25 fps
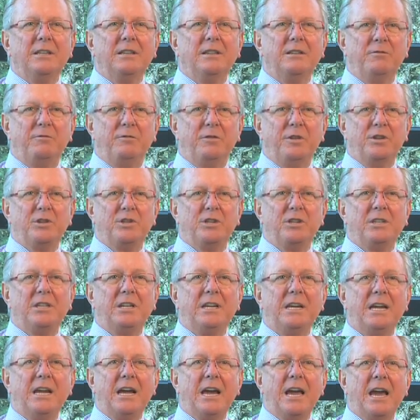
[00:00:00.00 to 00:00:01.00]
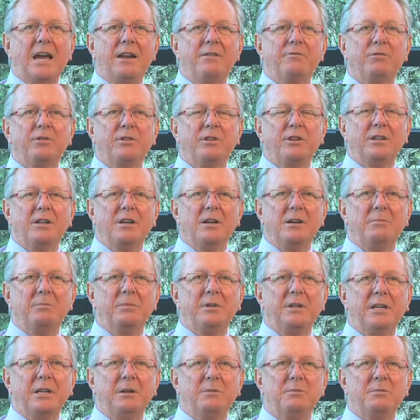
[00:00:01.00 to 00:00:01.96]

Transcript: the vision he had for the company.